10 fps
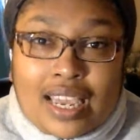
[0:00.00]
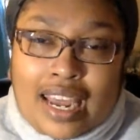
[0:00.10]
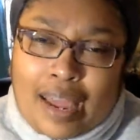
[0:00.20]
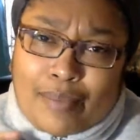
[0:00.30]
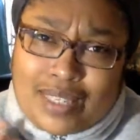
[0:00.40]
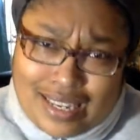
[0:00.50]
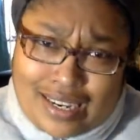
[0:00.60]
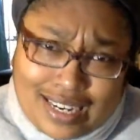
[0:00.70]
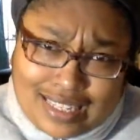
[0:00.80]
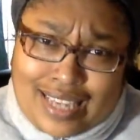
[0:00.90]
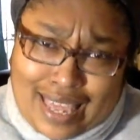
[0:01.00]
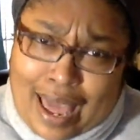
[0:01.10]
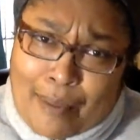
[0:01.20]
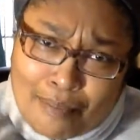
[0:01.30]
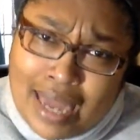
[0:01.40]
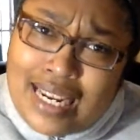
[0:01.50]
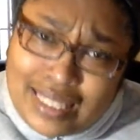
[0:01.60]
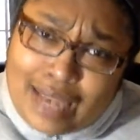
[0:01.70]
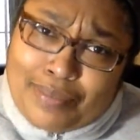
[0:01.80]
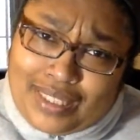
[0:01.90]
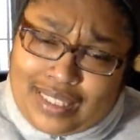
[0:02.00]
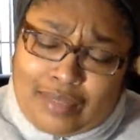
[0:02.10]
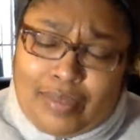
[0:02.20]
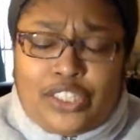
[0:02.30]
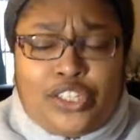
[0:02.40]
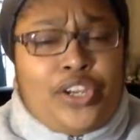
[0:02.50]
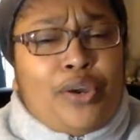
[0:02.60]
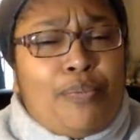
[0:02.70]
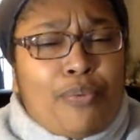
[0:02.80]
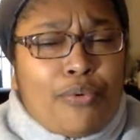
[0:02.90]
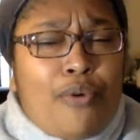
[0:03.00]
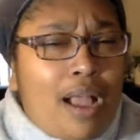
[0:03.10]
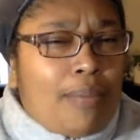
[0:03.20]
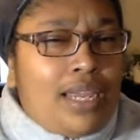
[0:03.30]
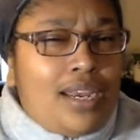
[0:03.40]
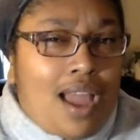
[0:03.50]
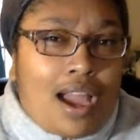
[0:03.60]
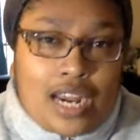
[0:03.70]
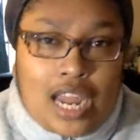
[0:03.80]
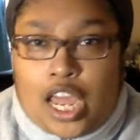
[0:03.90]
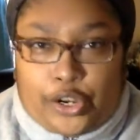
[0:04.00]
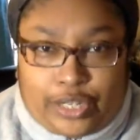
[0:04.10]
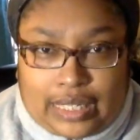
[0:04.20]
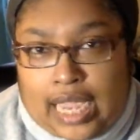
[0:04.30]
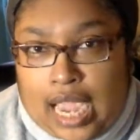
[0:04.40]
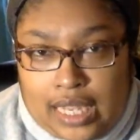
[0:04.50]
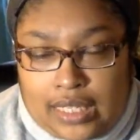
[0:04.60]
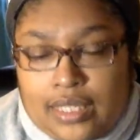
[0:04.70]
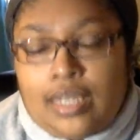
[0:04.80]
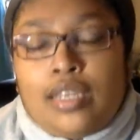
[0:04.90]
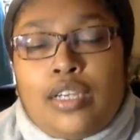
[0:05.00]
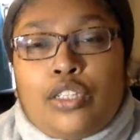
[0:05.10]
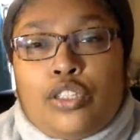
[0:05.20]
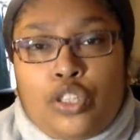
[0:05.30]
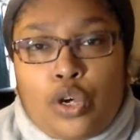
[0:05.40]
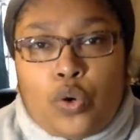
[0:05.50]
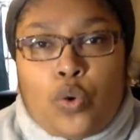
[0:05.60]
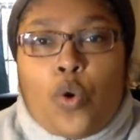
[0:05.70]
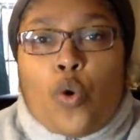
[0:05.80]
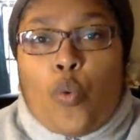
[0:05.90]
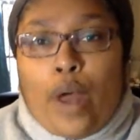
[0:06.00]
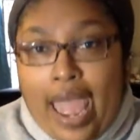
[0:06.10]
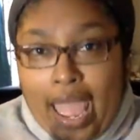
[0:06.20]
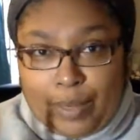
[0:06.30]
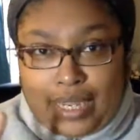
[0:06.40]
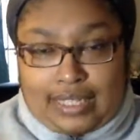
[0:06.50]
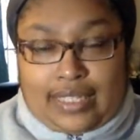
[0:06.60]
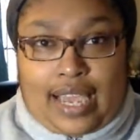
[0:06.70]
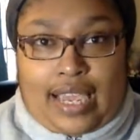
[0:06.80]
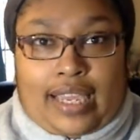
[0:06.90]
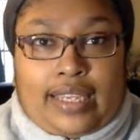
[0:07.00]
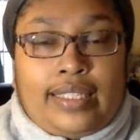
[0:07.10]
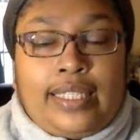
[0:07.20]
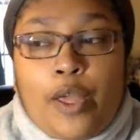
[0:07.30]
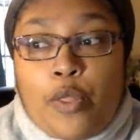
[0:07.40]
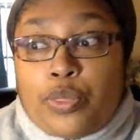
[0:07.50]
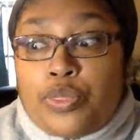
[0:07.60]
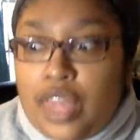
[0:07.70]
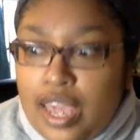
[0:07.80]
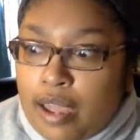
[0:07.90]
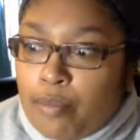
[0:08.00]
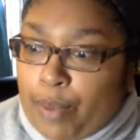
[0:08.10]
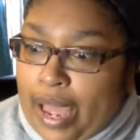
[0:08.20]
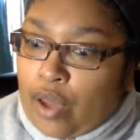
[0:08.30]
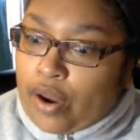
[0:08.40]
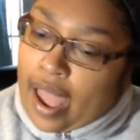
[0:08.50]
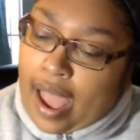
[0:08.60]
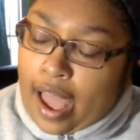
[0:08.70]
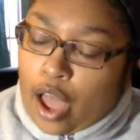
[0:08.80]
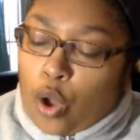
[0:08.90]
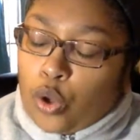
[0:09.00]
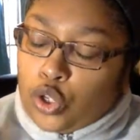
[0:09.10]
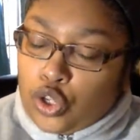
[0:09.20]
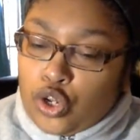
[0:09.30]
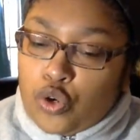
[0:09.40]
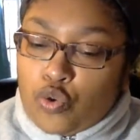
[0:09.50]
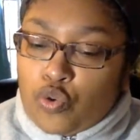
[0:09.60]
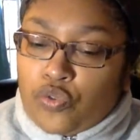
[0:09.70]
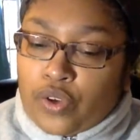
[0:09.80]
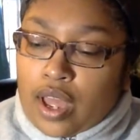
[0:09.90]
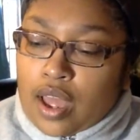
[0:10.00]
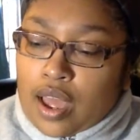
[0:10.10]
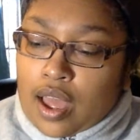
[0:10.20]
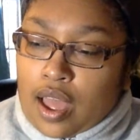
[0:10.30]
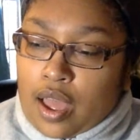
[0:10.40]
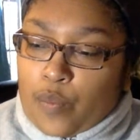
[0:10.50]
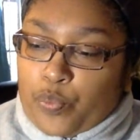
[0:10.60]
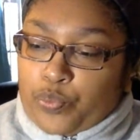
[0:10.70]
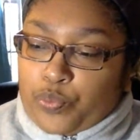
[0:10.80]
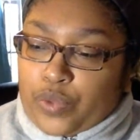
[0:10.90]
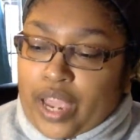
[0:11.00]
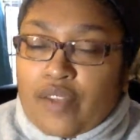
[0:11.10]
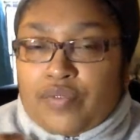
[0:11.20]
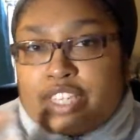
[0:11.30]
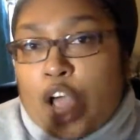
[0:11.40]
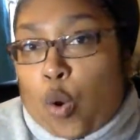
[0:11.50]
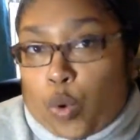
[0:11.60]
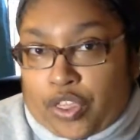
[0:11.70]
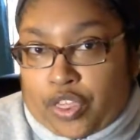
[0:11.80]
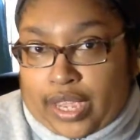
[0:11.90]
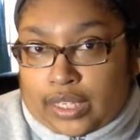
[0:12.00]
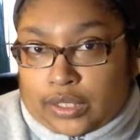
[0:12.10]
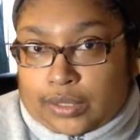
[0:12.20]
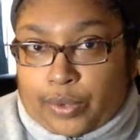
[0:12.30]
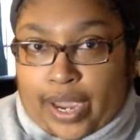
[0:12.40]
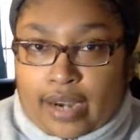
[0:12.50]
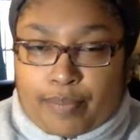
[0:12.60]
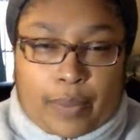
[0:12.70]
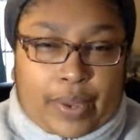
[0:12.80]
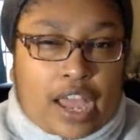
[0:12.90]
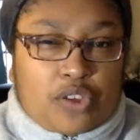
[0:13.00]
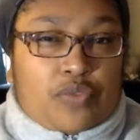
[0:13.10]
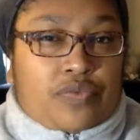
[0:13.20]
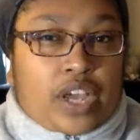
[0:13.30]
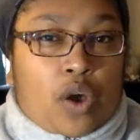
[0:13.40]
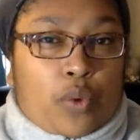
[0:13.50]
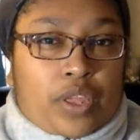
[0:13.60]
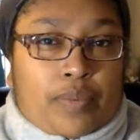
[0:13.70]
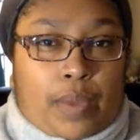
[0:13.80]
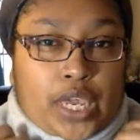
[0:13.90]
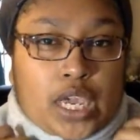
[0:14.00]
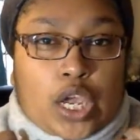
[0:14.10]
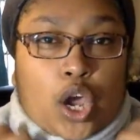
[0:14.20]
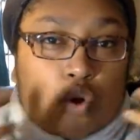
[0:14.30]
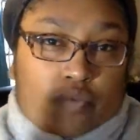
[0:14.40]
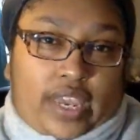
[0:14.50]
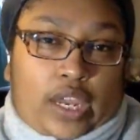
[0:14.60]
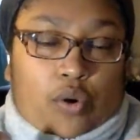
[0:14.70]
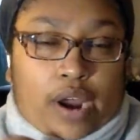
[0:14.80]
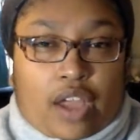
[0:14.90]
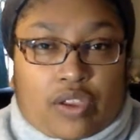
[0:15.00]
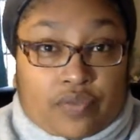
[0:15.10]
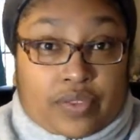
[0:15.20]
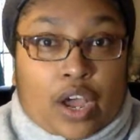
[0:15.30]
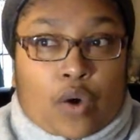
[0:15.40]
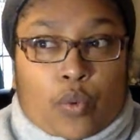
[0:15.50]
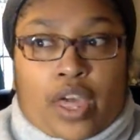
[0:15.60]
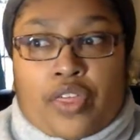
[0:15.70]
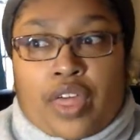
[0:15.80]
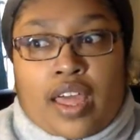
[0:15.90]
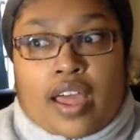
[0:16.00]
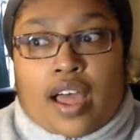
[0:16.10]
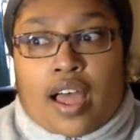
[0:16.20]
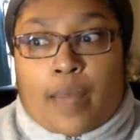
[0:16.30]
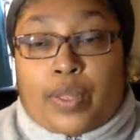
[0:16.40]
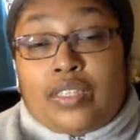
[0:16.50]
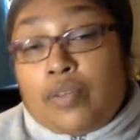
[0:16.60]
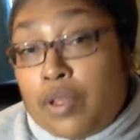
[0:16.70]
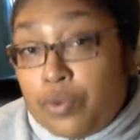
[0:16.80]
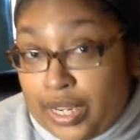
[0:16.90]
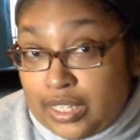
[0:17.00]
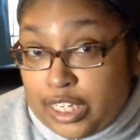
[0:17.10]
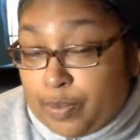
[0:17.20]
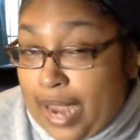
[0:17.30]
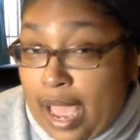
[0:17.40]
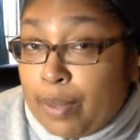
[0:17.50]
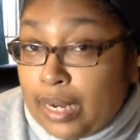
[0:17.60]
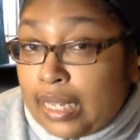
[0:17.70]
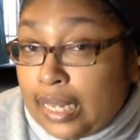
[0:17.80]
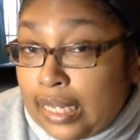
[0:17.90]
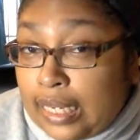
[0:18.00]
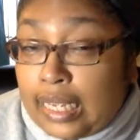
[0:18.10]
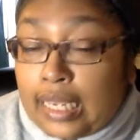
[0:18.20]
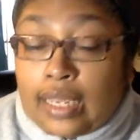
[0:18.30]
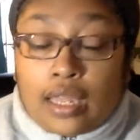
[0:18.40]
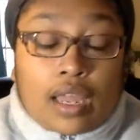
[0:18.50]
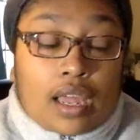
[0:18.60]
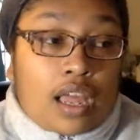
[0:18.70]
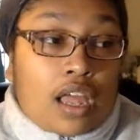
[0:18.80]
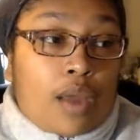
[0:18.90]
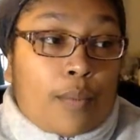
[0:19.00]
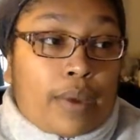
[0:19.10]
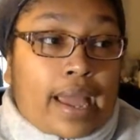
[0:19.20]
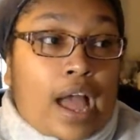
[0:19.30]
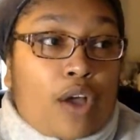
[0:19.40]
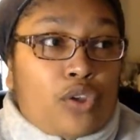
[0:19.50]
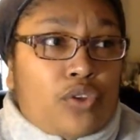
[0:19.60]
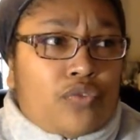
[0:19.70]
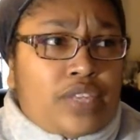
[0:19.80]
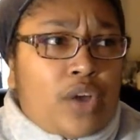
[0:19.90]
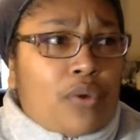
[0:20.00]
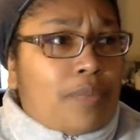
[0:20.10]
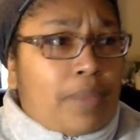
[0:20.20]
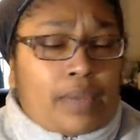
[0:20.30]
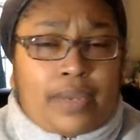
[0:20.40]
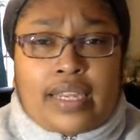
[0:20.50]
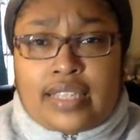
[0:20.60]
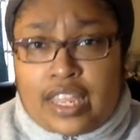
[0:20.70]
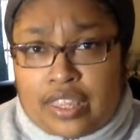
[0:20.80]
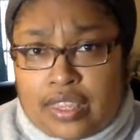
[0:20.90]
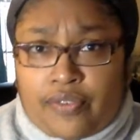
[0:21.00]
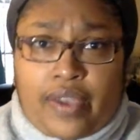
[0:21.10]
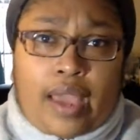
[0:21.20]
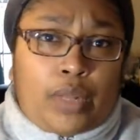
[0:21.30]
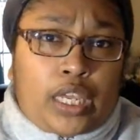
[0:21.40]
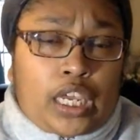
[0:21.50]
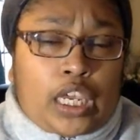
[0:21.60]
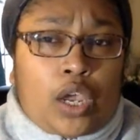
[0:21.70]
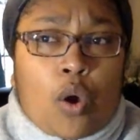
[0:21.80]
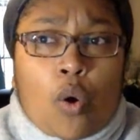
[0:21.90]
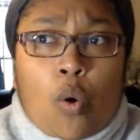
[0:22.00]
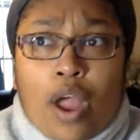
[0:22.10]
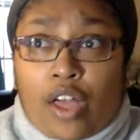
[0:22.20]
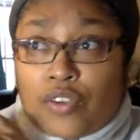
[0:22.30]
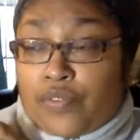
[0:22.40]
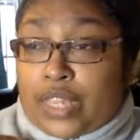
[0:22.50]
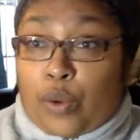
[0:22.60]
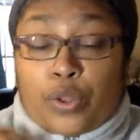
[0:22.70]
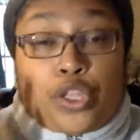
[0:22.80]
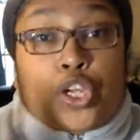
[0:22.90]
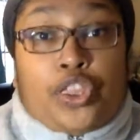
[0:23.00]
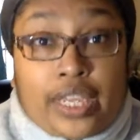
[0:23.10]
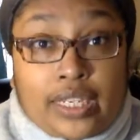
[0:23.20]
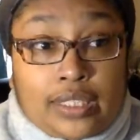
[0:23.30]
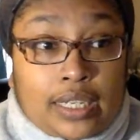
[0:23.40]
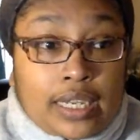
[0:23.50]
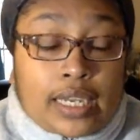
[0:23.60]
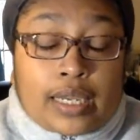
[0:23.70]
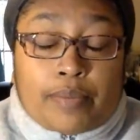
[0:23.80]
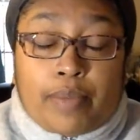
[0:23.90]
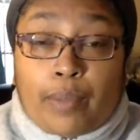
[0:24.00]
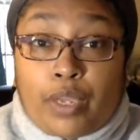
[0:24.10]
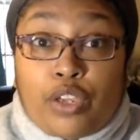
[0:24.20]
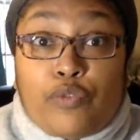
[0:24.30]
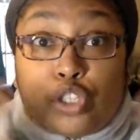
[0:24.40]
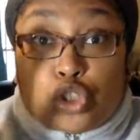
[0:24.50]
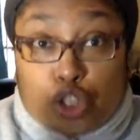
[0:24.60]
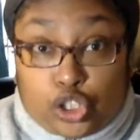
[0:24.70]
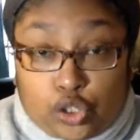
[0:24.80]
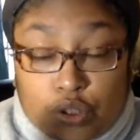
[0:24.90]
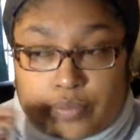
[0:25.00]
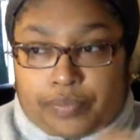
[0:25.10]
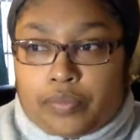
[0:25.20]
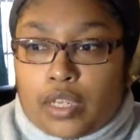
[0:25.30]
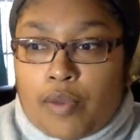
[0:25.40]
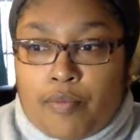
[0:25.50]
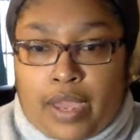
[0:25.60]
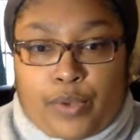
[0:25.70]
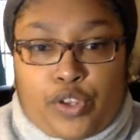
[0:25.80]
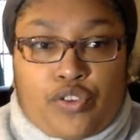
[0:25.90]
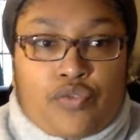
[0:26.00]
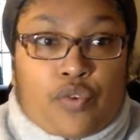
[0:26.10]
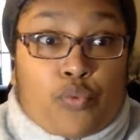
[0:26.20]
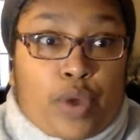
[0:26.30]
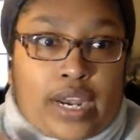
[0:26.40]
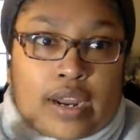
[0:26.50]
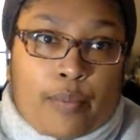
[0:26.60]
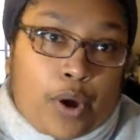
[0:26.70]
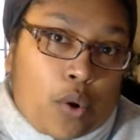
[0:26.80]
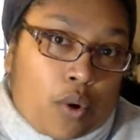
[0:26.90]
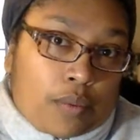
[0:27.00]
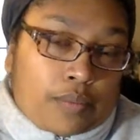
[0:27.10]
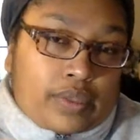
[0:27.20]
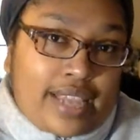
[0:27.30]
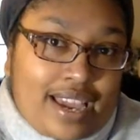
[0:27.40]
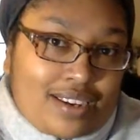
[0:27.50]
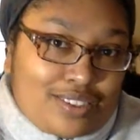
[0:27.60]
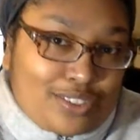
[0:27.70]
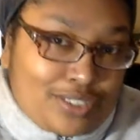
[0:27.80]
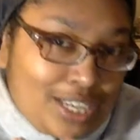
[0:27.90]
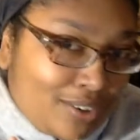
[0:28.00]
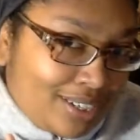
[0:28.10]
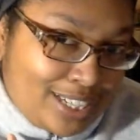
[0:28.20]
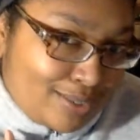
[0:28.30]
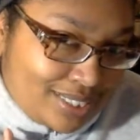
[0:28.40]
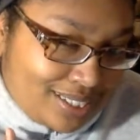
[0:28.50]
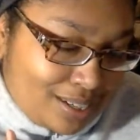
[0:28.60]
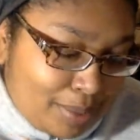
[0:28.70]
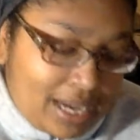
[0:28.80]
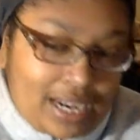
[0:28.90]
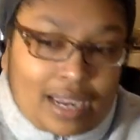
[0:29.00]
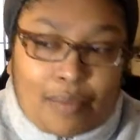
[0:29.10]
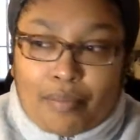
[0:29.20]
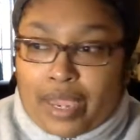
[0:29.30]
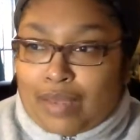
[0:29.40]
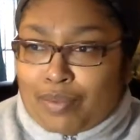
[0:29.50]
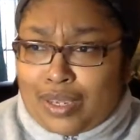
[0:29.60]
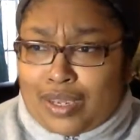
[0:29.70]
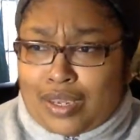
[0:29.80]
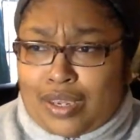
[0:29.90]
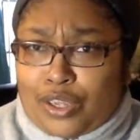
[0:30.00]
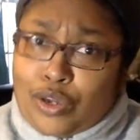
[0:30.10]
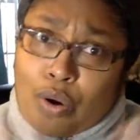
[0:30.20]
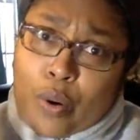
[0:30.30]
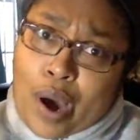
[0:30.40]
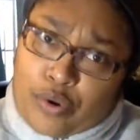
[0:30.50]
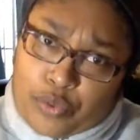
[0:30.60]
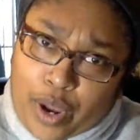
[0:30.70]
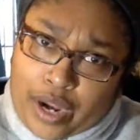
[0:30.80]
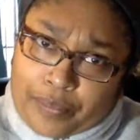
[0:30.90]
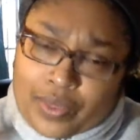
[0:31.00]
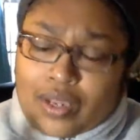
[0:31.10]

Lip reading: And I'm going to say that many times this semester, and you're probably not going to understand. So what I am going to say is, think about how you've kind of dealt with things, right? Maybe how you've dealt with maybe COVID, or how you've dealt with the civil unrest that's been happening lately, how you've dealt with maybe a death in the family, or how you've dealt with good things. Maybe you've journaled. Maybe you've written a poem that you secretly don't tell anybody. Maybe you go out and run.